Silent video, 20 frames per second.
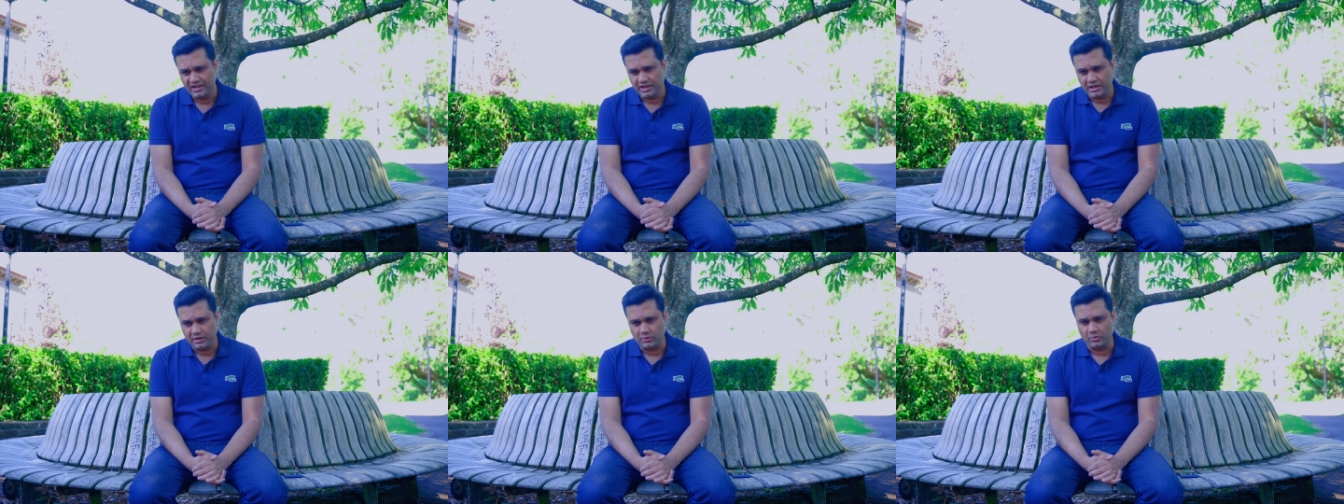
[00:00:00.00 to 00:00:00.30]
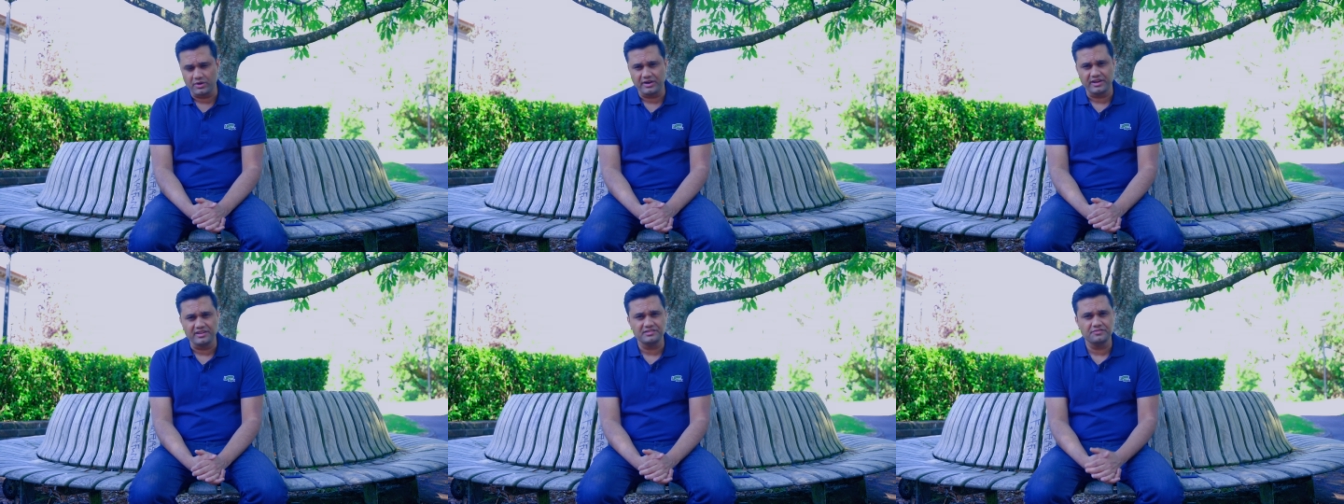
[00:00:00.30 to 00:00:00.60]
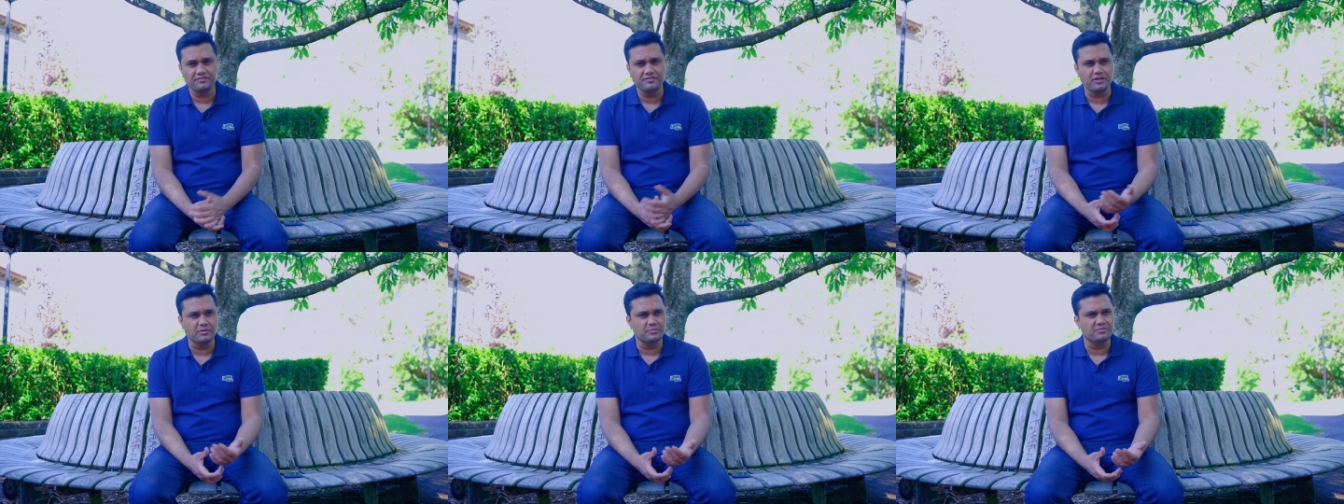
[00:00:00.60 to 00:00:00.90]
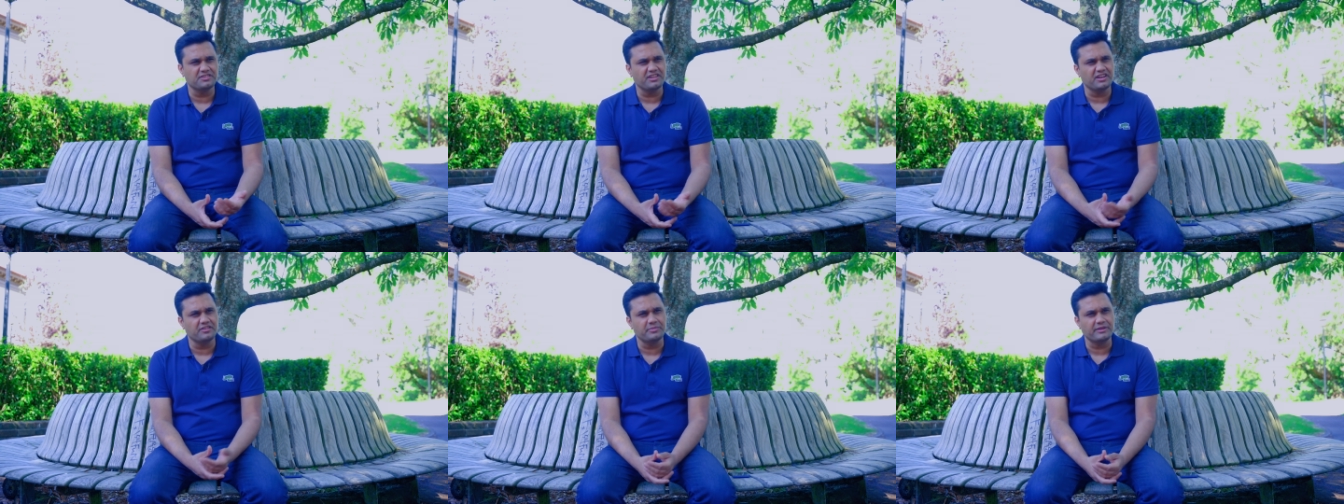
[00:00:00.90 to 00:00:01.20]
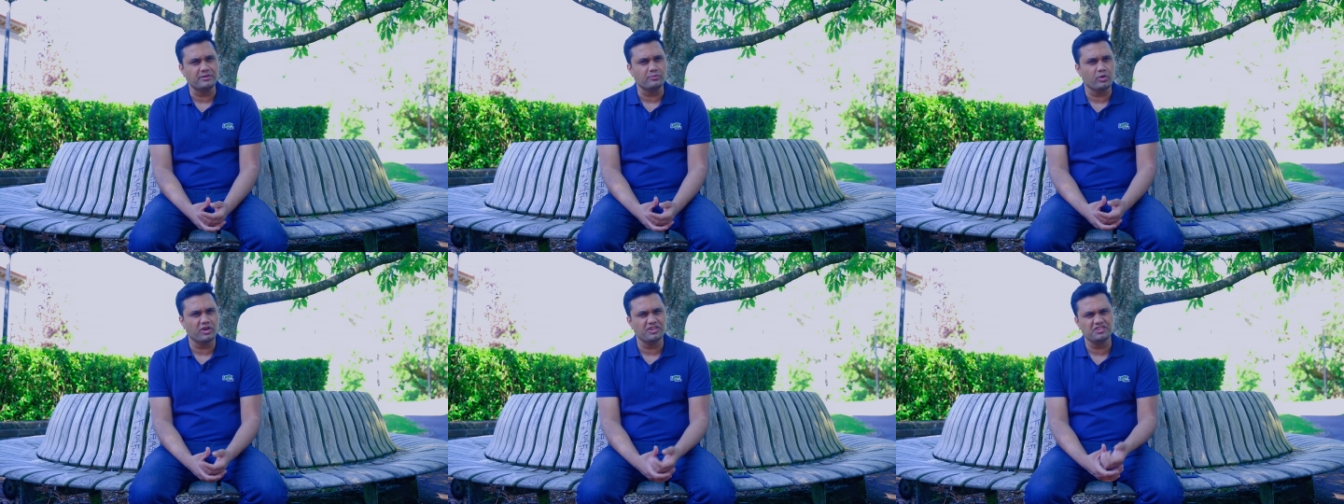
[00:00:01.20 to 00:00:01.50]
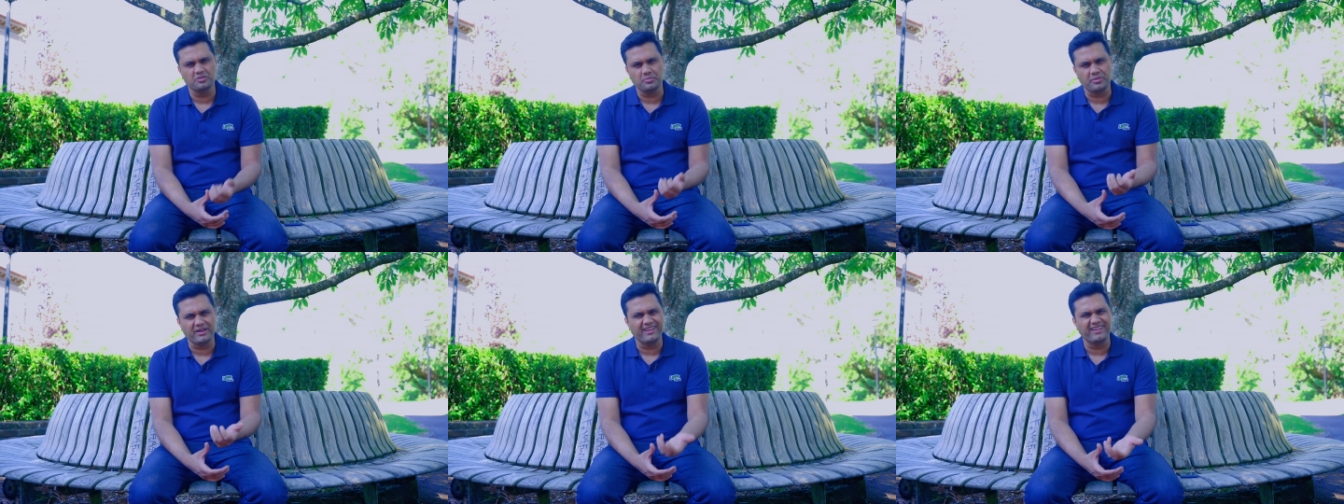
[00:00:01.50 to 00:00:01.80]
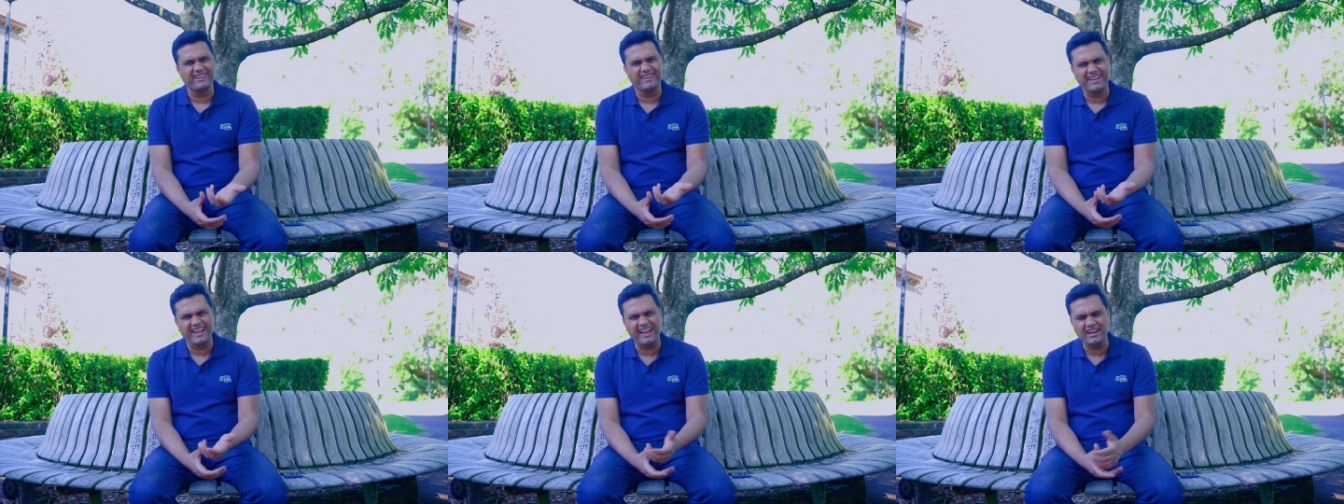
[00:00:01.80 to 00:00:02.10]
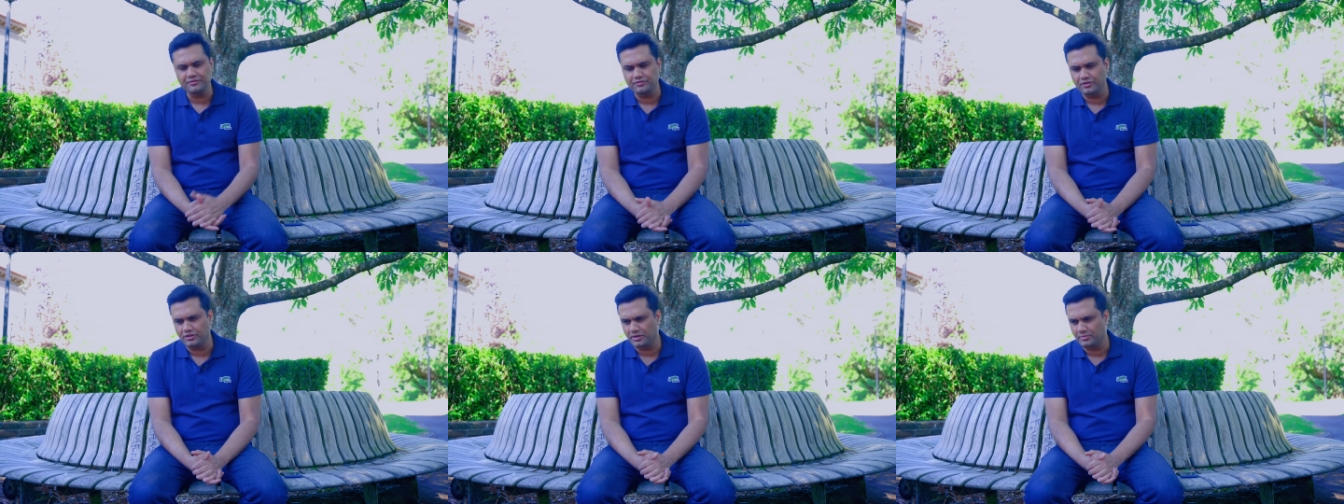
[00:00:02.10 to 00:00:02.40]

whereas films that have been watched by a handful